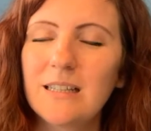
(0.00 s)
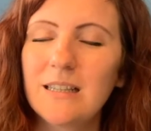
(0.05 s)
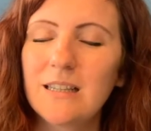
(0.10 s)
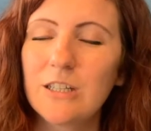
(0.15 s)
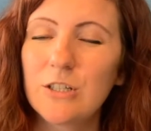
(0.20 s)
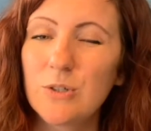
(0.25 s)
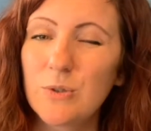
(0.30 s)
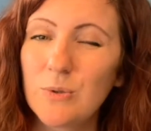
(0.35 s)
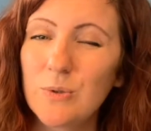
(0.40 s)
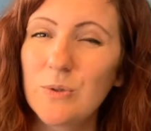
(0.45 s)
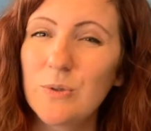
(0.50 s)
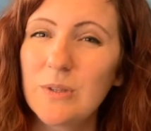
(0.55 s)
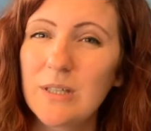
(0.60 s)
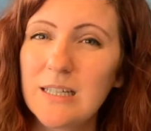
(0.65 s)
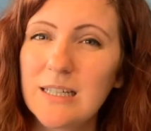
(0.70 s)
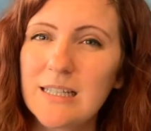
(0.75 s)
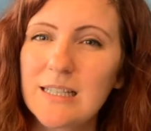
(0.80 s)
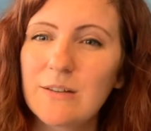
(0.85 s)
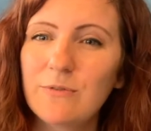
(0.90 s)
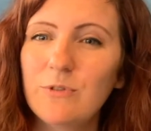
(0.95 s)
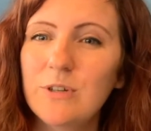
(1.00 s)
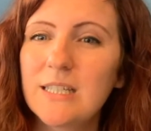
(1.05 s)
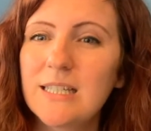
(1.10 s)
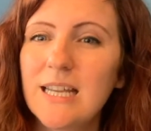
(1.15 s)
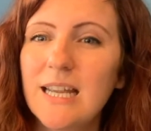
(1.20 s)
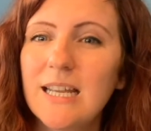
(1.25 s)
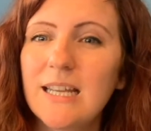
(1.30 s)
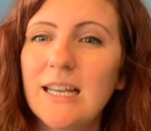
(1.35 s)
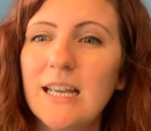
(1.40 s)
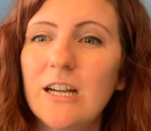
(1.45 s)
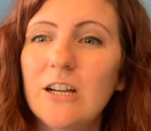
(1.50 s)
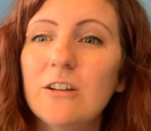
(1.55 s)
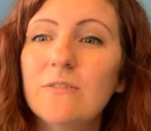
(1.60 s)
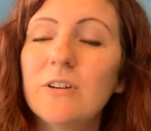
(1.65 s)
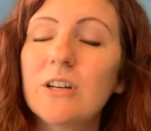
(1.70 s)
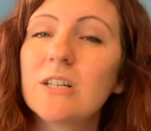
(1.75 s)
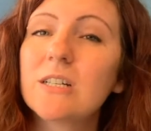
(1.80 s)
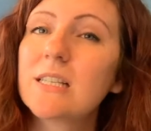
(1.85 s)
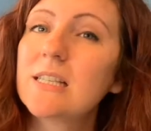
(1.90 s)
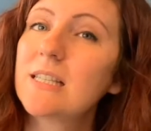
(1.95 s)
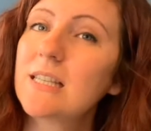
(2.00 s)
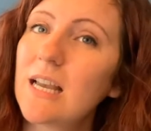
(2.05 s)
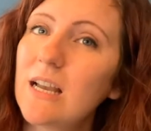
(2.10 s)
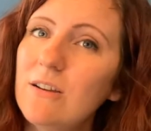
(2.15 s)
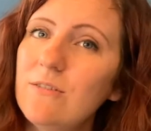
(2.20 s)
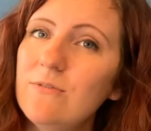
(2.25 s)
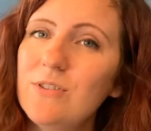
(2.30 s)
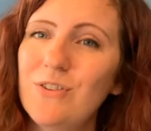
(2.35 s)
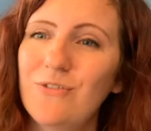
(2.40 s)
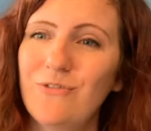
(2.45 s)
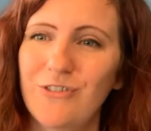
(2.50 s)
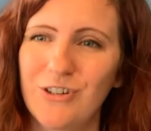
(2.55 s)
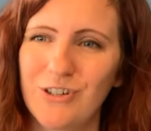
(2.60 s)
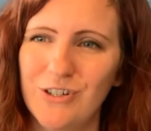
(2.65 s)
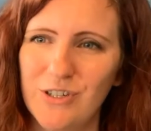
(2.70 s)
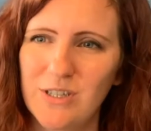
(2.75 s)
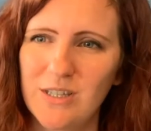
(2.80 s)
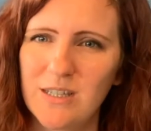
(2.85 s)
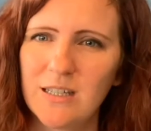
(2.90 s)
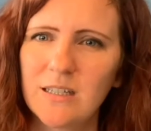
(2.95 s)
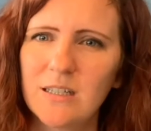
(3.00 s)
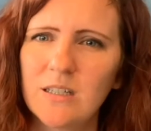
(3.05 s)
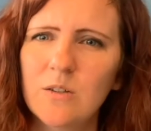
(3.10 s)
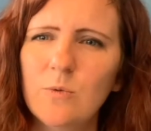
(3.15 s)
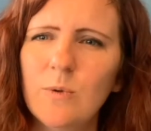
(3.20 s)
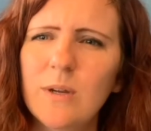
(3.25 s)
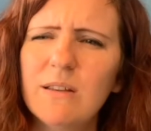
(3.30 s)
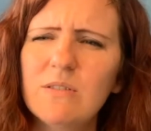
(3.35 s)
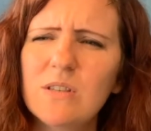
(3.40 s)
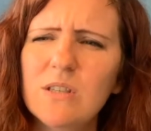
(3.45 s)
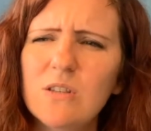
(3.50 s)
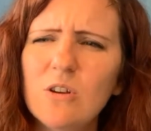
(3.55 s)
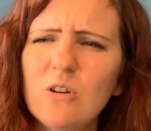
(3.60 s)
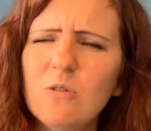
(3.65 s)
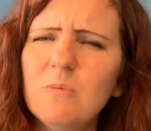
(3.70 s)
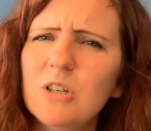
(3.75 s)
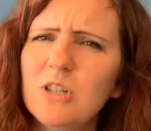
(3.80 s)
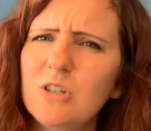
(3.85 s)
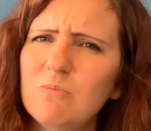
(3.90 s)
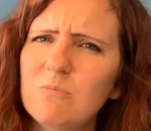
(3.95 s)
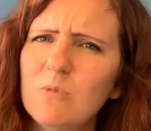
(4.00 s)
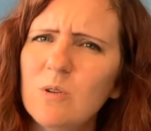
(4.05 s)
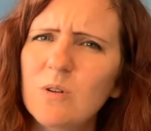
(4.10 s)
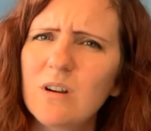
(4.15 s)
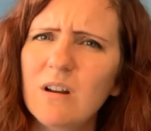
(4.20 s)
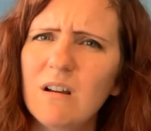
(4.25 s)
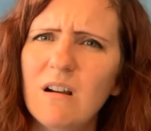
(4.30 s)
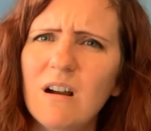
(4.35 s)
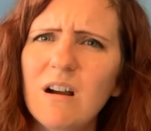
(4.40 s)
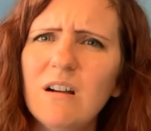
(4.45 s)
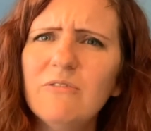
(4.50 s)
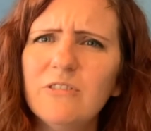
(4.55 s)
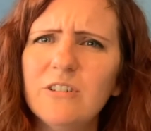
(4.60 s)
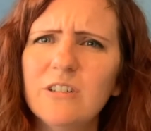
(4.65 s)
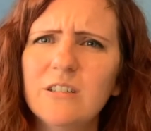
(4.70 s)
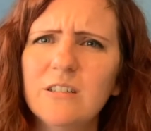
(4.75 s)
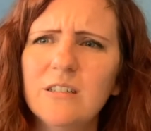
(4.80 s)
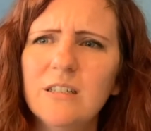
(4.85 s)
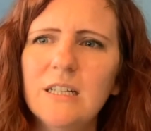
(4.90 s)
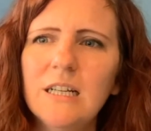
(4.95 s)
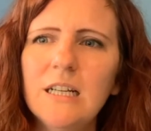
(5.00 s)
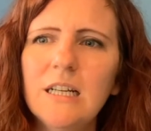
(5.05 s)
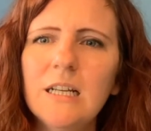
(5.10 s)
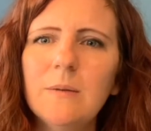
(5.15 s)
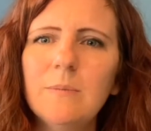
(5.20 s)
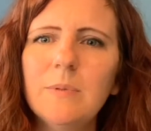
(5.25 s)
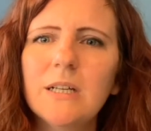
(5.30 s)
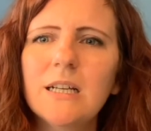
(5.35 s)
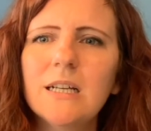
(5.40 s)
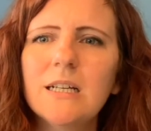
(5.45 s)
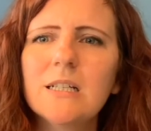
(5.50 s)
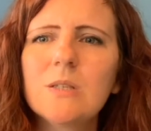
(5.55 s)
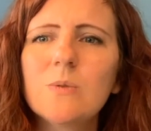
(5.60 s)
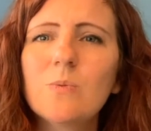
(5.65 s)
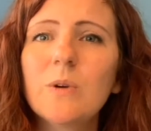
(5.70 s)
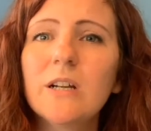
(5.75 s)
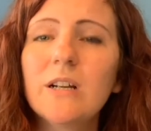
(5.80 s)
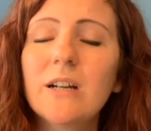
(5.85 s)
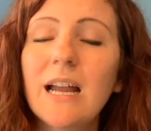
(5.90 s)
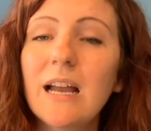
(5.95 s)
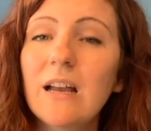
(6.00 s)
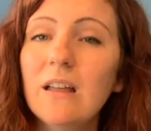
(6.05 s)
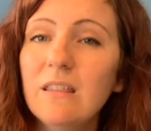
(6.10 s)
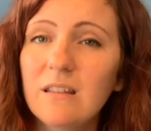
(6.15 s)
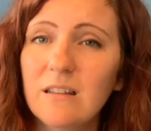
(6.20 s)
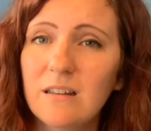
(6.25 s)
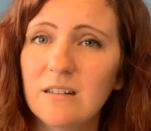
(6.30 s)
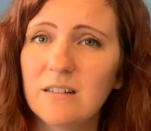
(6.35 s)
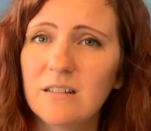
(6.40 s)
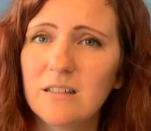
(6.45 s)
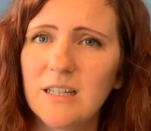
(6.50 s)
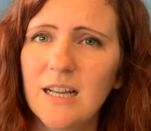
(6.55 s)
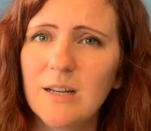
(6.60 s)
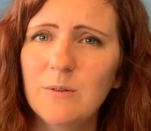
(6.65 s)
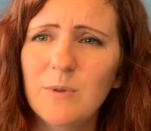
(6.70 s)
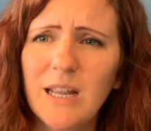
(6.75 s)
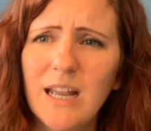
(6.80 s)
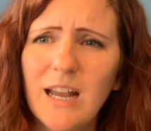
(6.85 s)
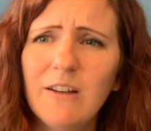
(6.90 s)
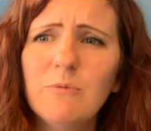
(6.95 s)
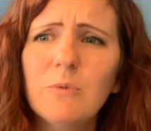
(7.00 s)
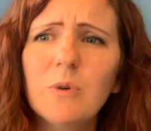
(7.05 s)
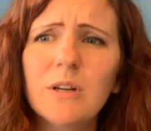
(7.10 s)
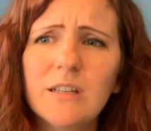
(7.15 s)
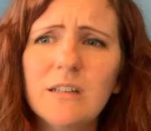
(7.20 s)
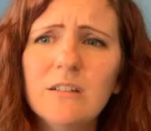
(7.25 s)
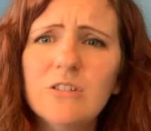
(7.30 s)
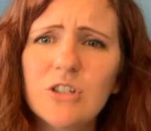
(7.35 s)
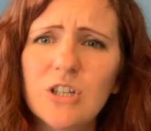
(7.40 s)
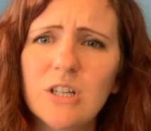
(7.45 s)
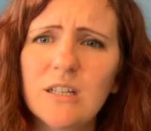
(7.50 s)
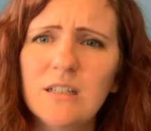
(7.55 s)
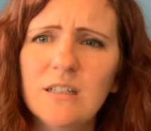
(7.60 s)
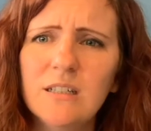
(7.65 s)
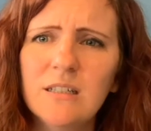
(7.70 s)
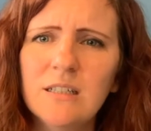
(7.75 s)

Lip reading: the truth is, if we take care of ourselves first, we have so much more to offer because we're healthier and we have more energy.